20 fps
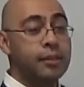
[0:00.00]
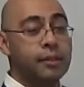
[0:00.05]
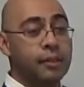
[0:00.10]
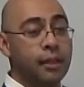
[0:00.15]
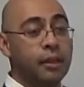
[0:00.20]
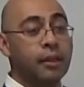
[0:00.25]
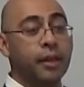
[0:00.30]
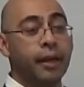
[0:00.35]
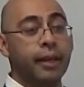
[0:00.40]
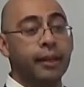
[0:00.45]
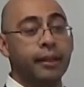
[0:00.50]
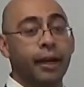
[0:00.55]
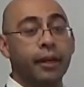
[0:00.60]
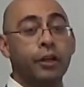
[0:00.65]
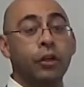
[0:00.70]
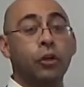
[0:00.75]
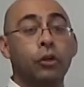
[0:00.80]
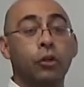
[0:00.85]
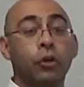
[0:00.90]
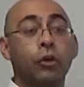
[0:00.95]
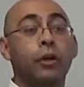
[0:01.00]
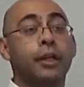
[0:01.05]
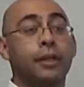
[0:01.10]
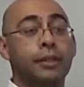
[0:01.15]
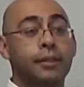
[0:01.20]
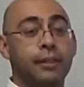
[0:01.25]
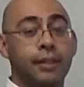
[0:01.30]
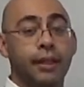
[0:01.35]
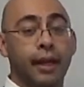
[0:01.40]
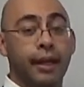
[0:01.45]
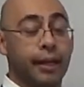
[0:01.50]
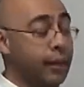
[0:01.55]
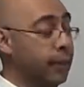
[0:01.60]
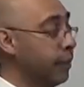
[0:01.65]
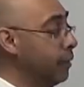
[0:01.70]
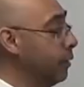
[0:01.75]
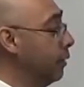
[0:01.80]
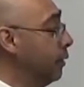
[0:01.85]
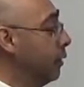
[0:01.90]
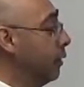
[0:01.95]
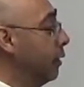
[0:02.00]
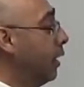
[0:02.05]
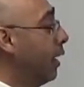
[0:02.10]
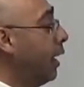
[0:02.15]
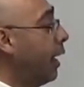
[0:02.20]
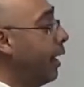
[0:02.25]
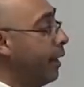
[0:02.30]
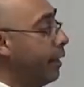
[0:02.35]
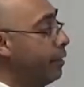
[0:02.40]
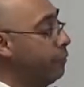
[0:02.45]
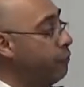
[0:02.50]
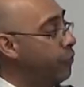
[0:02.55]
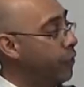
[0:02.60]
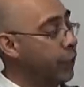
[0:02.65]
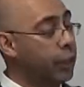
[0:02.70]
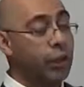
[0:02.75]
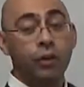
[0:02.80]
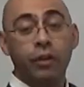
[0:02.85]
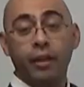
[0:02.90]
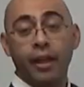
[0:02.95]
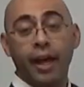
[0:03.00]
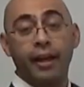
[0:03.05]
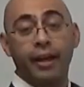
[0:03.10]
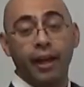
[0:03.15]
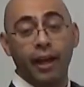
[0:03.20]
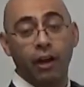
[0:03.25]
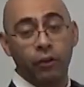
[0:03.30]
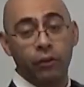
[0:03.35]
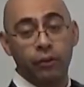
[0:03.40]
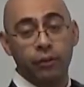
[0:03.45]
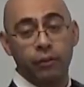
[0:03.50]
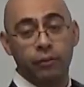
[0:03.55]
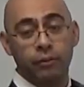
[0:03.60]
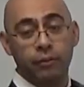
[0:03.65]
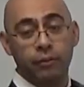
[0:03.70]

is the thing that you're learning today how to figure that out.